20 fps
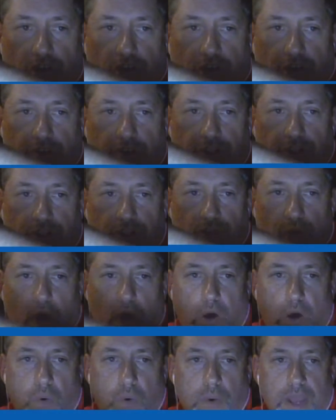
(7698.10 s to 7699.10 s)
of the two
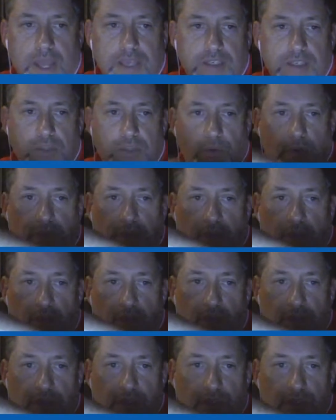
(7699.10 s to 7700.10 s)
hallways, the one that
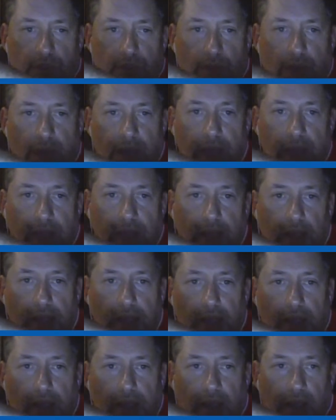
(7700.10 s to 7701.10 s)
goes this way
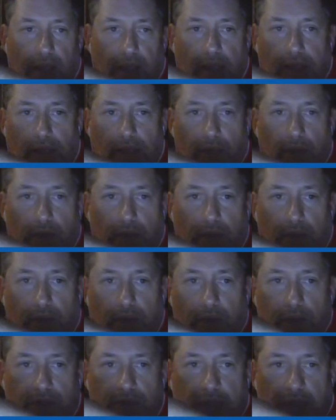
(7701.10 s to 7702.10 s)
and the one that
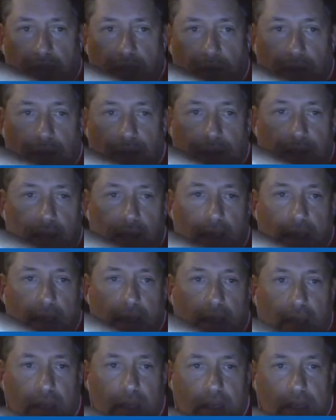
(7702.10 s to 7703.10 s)
goes that way.
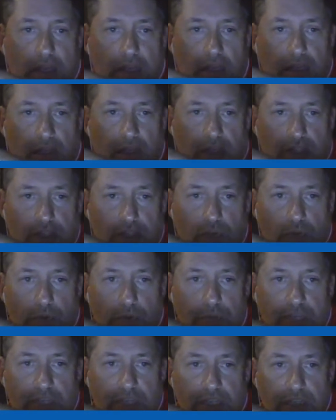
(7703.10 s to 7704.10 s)
This is where
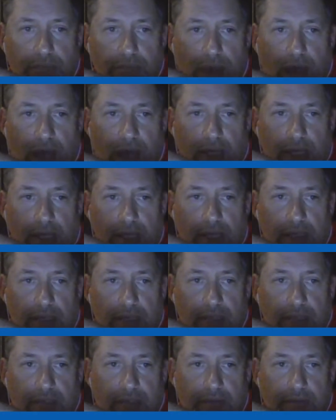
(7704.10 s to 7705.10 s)
Missy's body
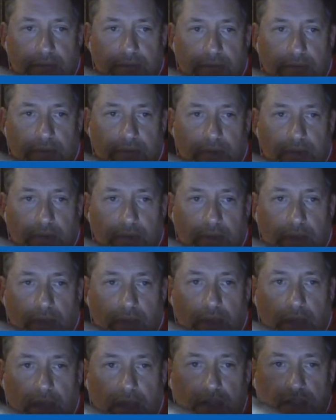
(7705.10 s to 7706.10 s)
is.
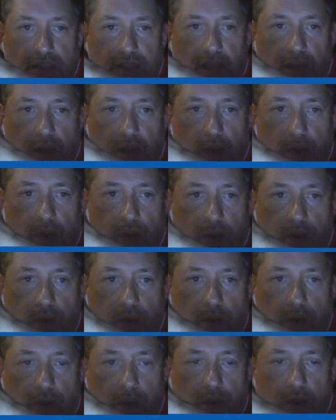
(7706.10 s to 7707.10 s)
And so
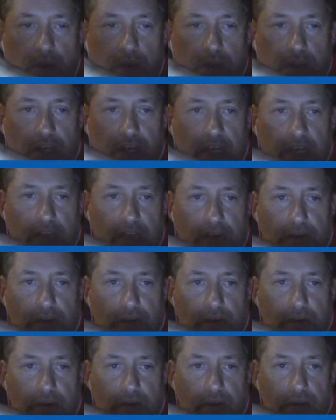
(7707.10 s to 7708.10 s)
the
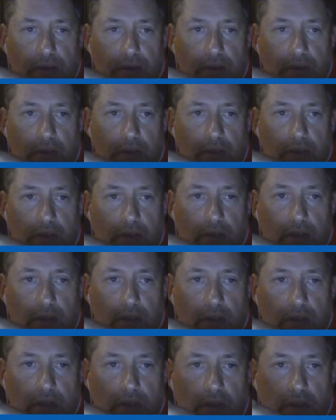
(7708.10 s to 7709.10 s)
killer
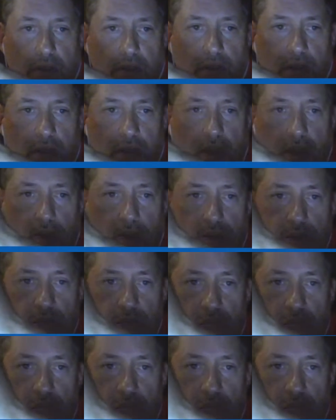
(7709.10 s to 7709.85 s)
goes